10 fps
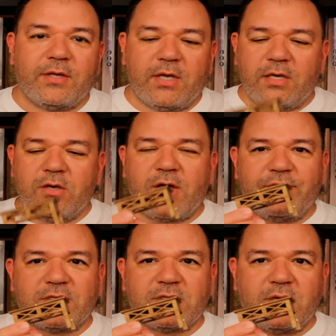You'll have
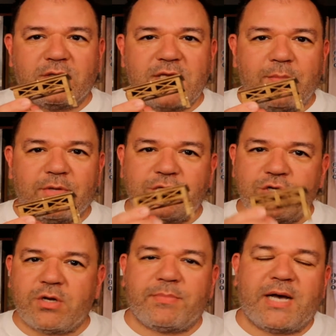this little table that you
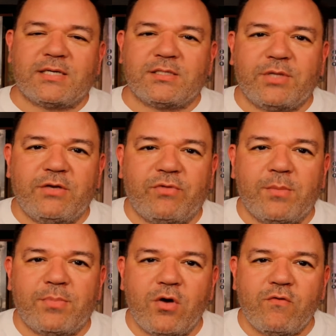can possibly
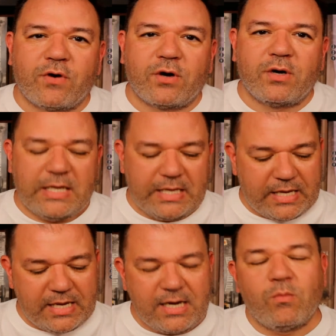flip over
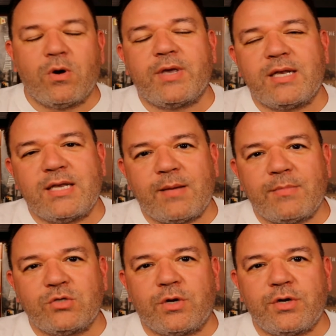and it won't get
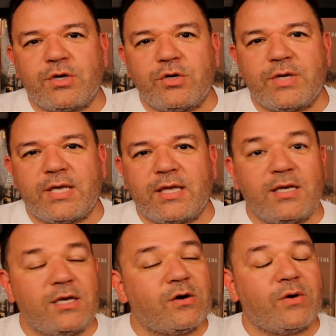damaged while you're doing it, and
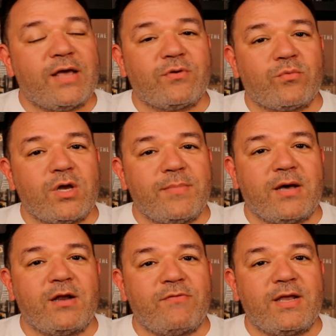you don't have to worry
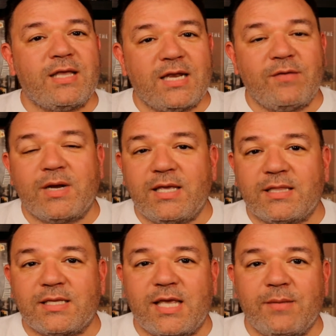about offending anybody at the
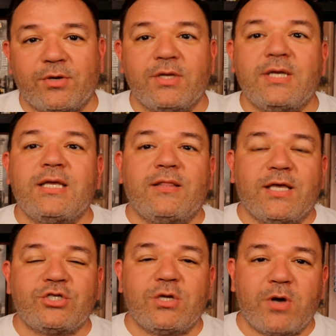table.
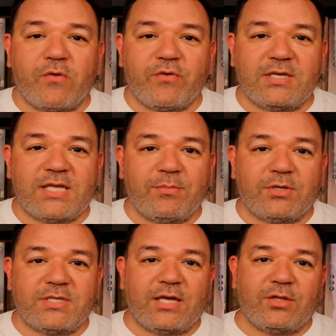Let's jump over to the table and
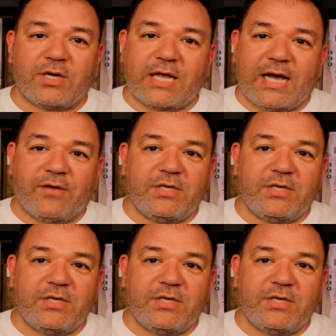take a look at how these